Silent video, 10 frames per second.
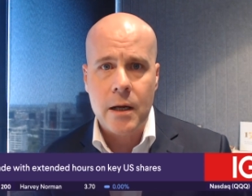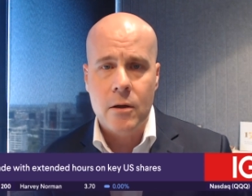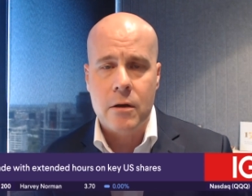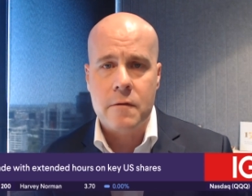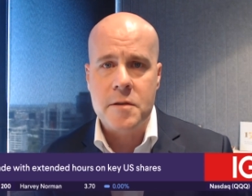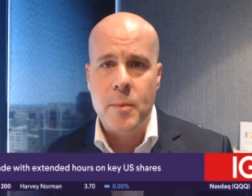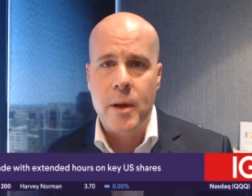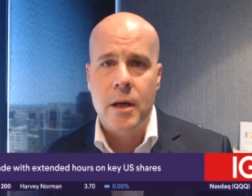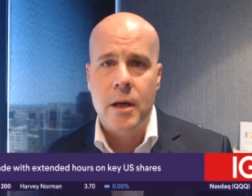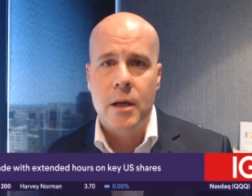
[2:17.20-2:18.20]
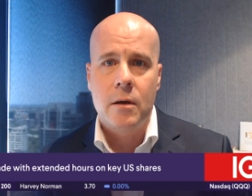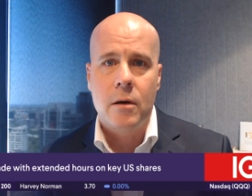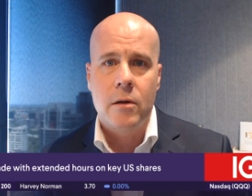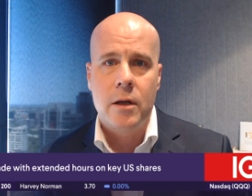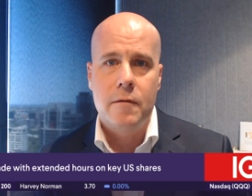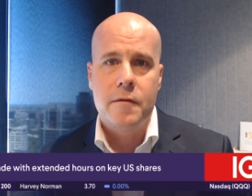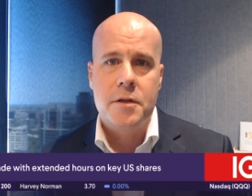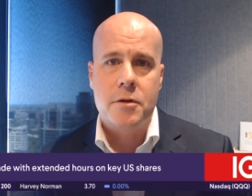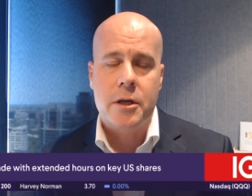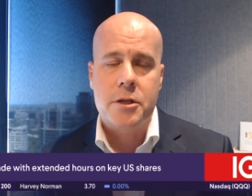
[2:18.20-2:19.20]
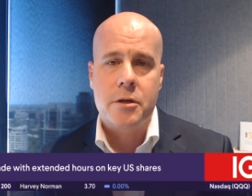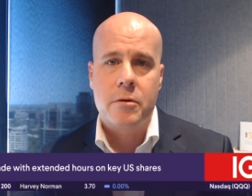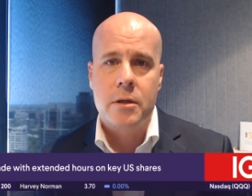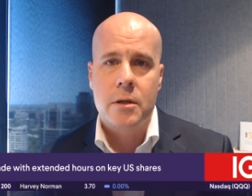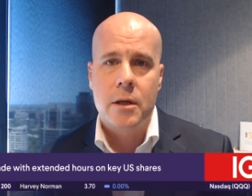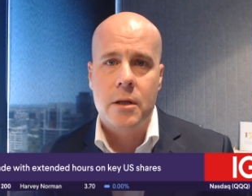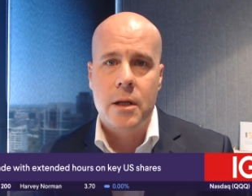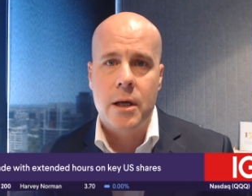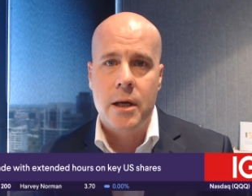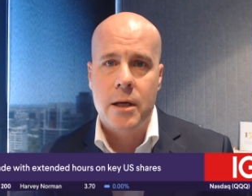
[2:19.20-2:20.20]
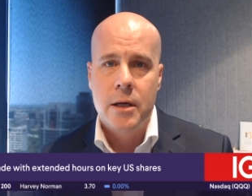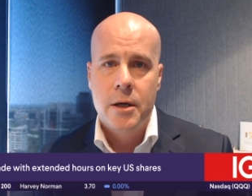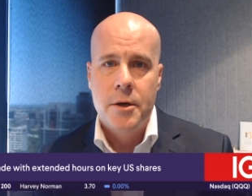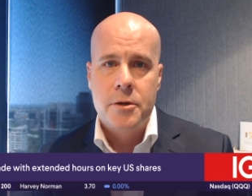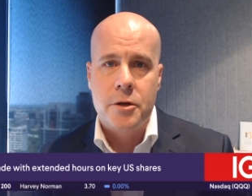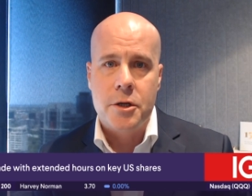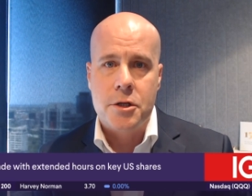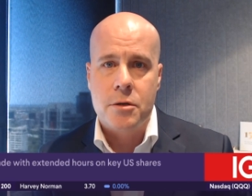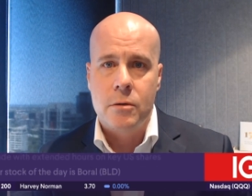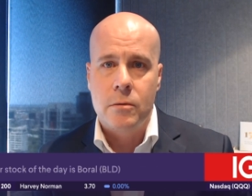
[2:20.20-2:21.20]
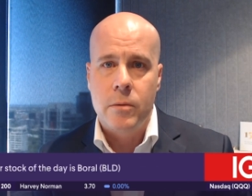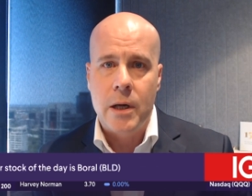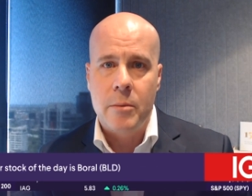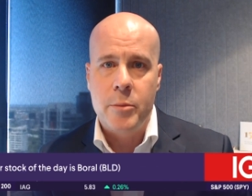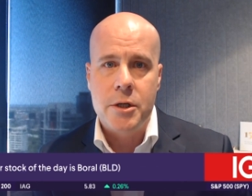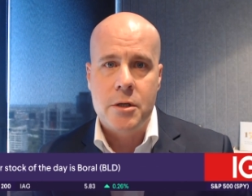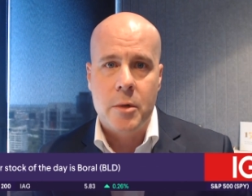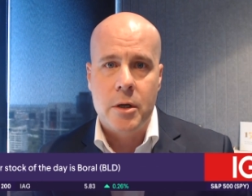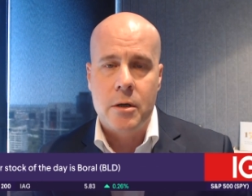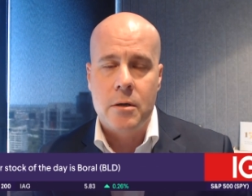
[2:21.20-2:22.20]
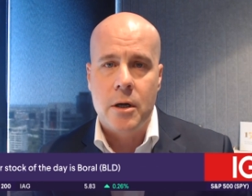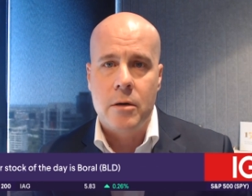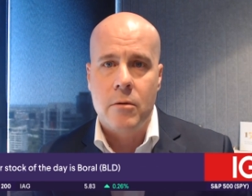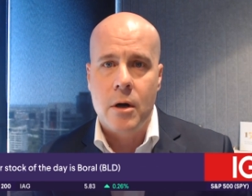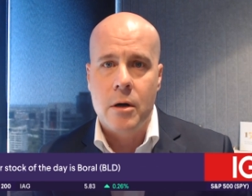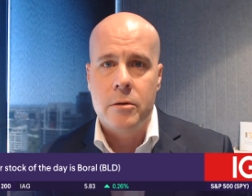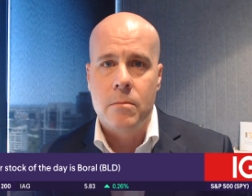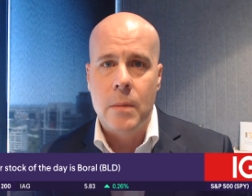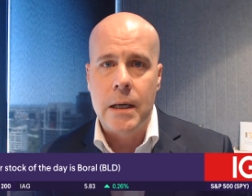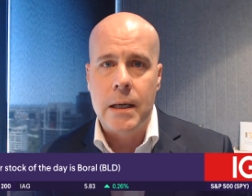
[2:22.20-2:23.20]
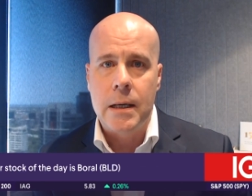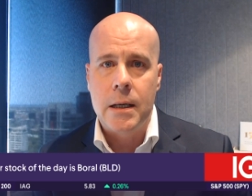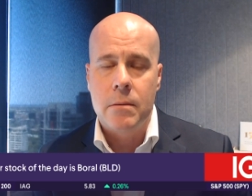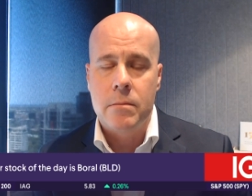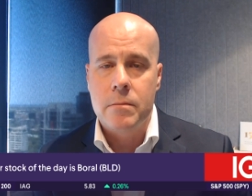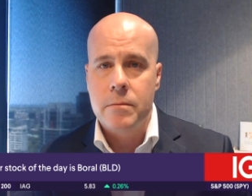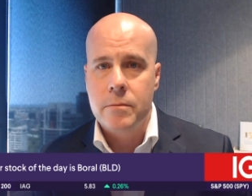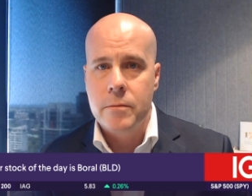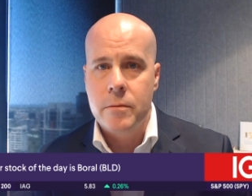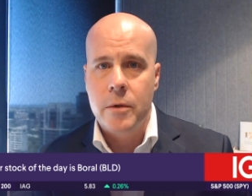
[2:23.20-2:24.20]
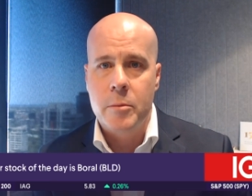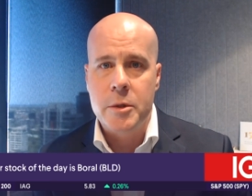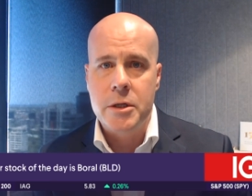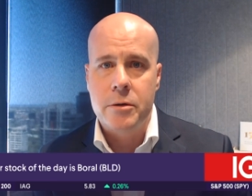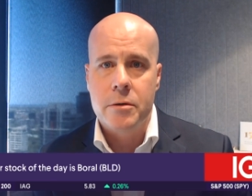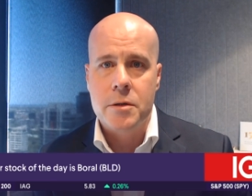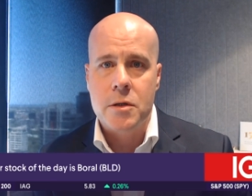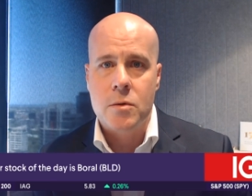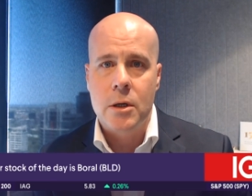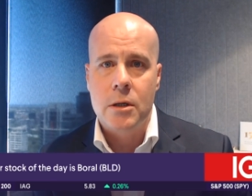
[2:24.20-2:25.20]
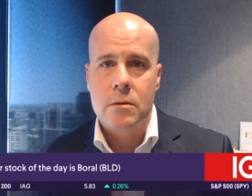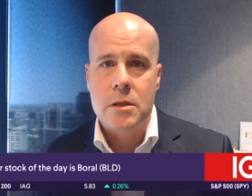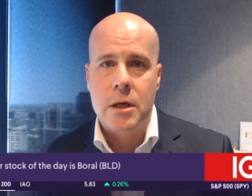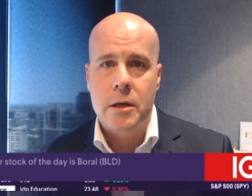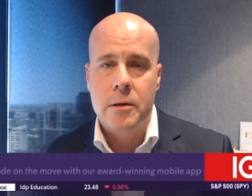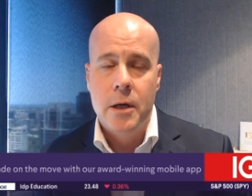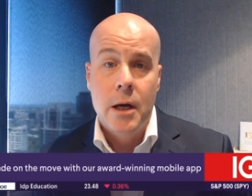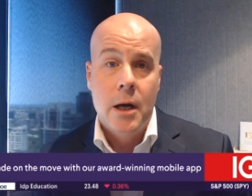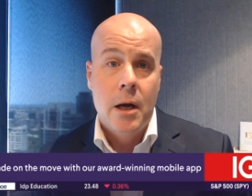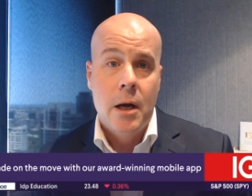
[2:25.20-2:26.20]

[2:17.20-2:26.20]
getting a lot of spending on the on the infrastructure and, and their traditional uh, bitumen and, and road uh, you know, materials as well. So